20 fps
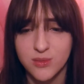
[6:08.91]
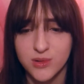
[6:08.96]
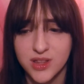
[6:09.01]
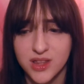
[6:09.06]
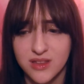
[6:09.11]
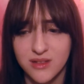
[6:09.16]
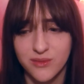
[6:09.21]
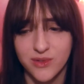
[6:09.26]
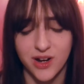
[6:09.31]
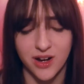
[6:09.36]

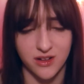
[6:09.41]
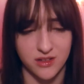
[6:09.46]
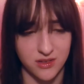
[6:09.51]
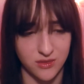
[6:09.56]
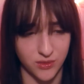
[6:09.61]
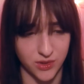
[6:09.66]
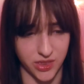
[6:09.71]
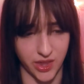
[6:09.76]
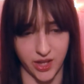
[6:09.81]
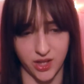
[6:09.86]
whereas
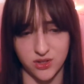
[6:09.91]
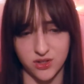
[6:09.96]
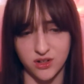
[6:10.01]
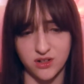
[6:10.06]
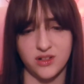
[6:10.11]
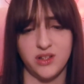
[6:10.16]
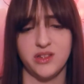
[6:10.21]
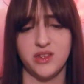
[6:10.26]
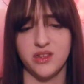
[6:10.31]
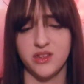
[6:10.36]
with like
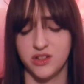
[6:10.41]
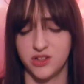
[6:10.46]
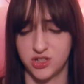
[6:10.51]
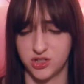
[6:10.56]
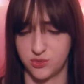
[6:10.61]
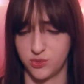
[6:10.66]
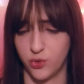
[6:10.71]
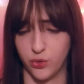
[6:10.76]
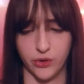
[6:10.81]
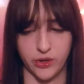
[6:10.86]
circle lenses you
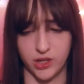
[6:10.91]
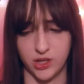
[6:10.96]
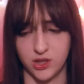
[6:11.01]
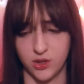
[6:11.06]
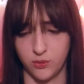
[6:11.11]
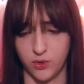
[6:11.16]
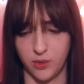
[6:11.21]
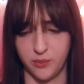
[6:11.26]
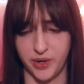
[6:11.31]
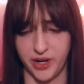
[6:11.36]
just get
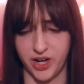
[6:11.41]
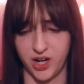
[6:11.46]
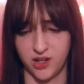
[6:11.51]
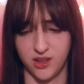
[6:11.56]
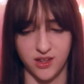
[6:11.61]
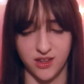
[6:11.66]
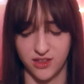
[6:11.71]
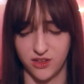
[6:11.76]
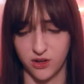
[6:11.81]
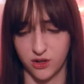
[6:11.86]
the one pair
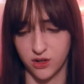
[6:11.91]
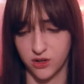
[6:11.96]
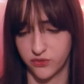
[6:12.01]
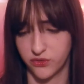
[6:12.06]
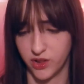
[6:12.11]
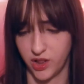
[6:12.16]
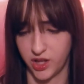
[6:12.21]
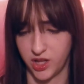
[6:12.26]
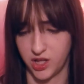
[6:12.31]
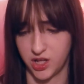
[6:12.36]
and then they're good
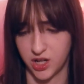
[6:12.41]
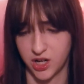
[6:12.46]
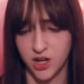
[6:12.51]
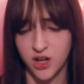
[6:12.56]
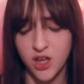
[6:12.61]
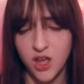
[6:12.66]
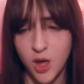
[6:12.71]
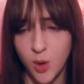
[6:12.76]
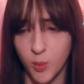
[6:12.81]
for like a year,